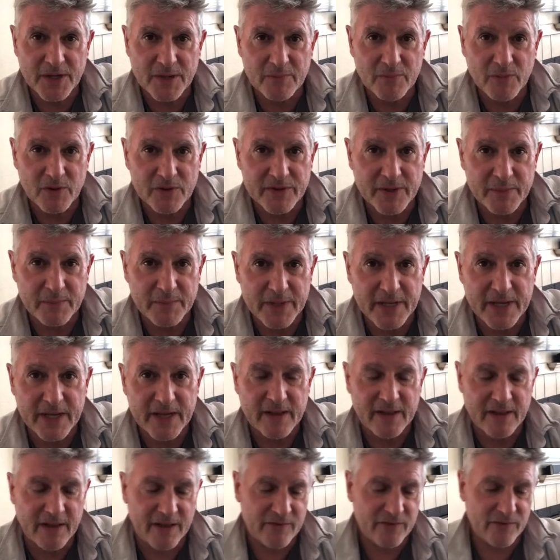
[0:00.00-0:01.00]
a
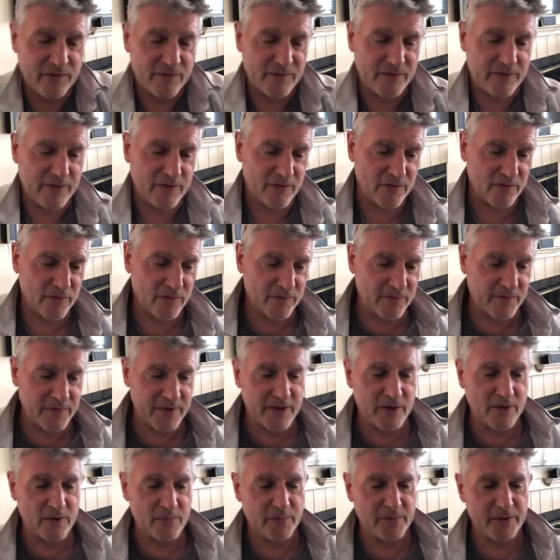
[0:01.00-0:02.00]
multimedia class, which deals with
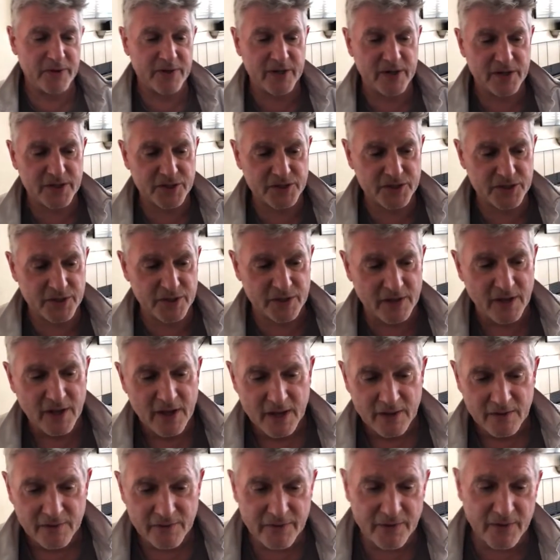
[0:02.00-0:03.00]
video production,
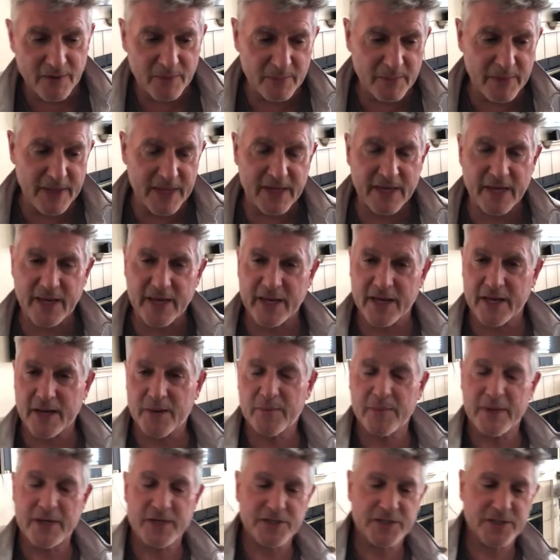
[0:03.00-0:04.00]
filmmaking,
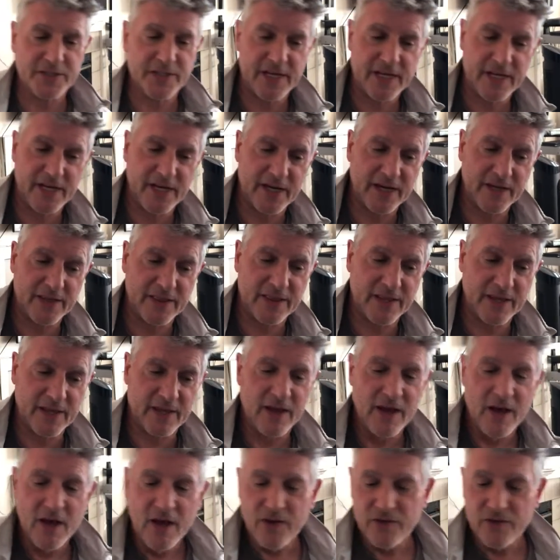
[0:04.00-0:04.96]
animation, that kind of thing.